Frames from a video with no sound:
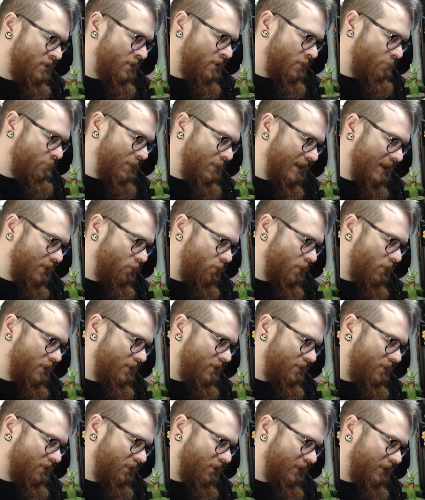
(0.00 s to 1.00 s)
back
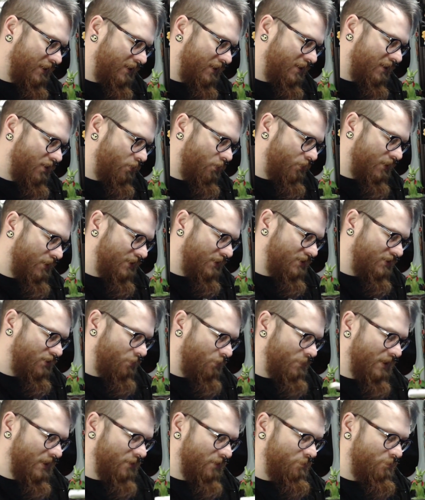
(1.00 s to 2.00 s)
when, like, you know, they still
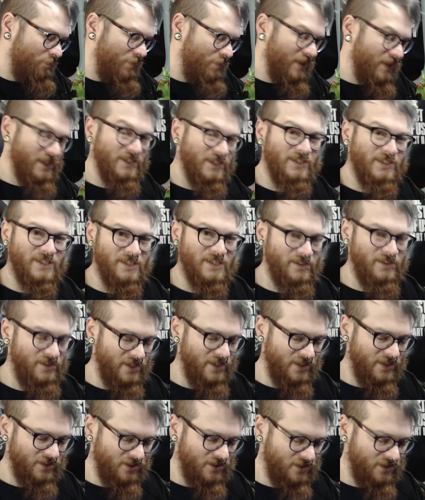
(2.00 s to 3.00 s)
made PC
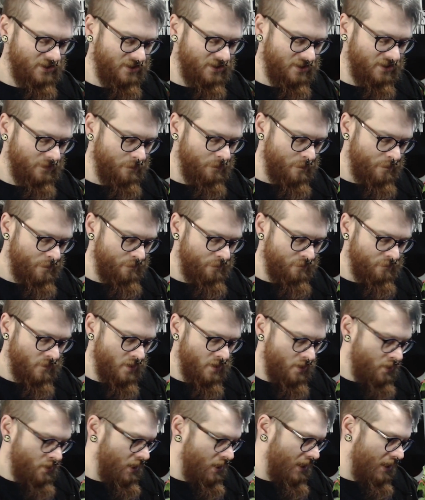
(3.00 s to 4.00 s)
discs
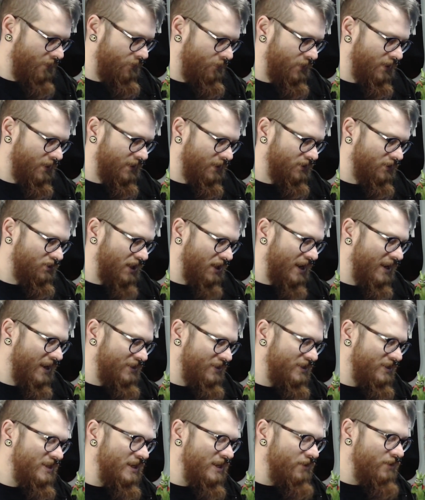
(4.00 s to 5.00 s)
and things. And I
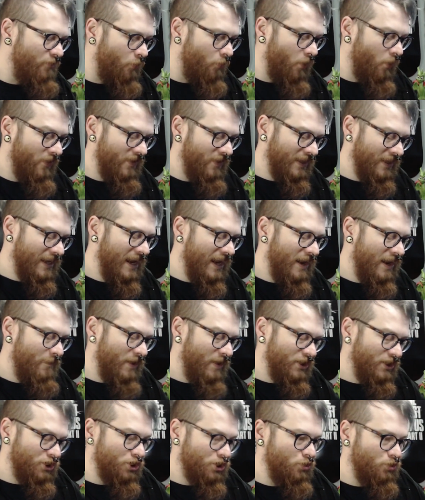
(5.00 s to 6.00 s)
didn't even want the game, I
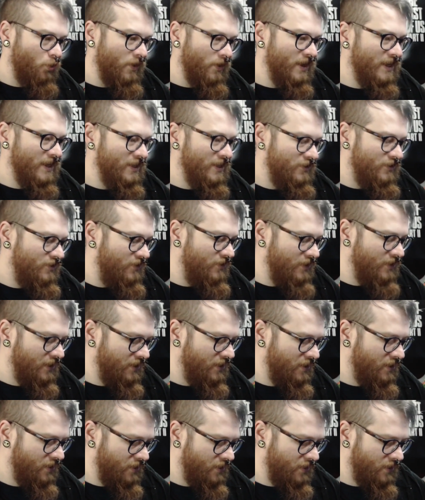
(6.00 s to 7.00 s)
just wanted the
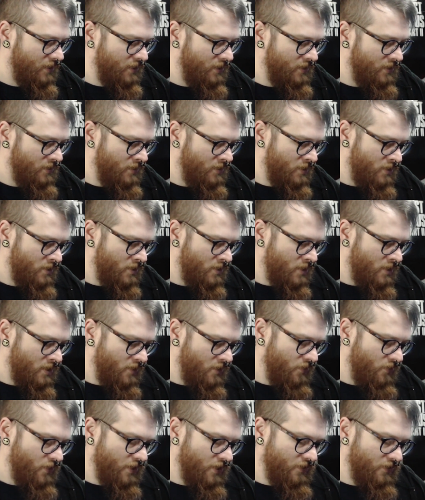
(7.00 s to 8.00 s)

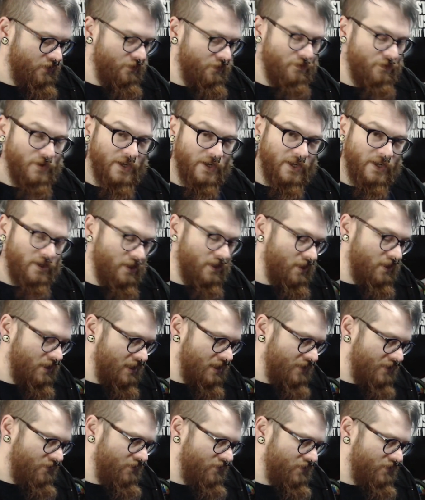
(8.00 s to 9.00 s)
figure
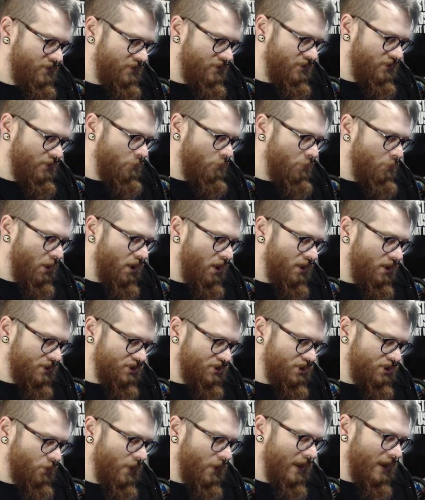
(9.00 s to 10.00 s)
and the box,
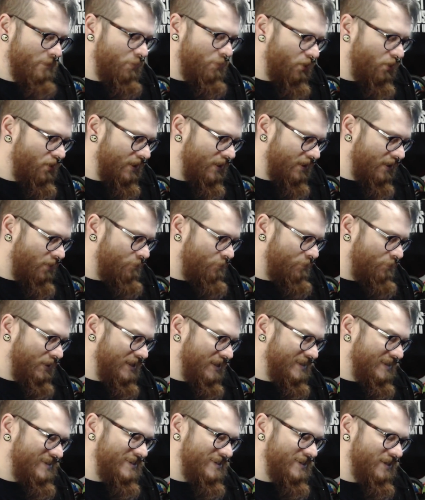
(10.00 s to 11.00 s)
so I bought it on
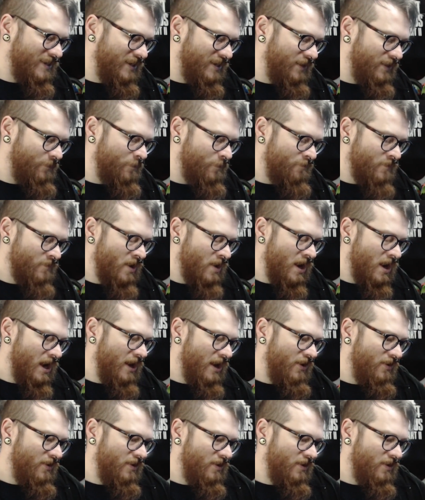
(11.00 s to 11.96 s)
PC. and